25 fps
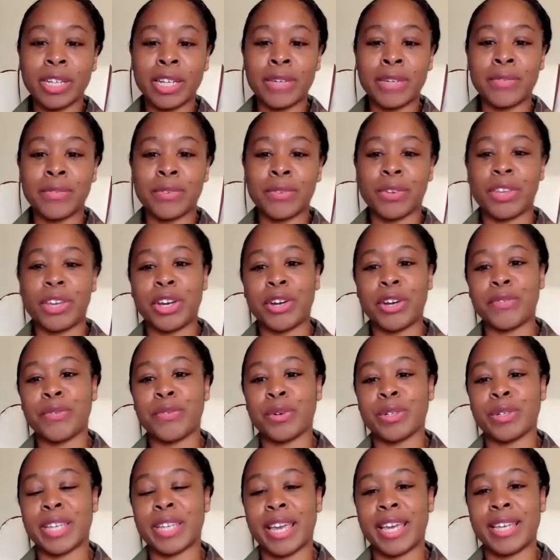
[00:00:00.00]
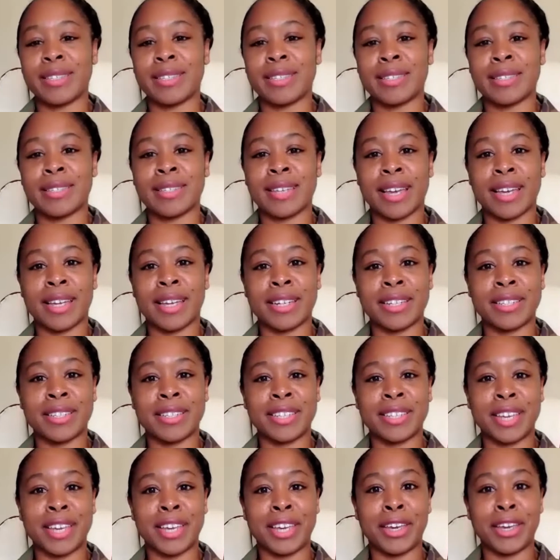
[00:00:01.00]
in for the Air Force Aid Society
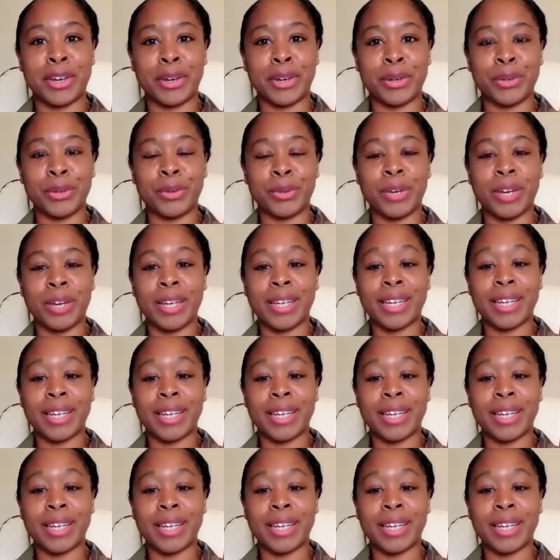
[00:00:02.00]
CEO,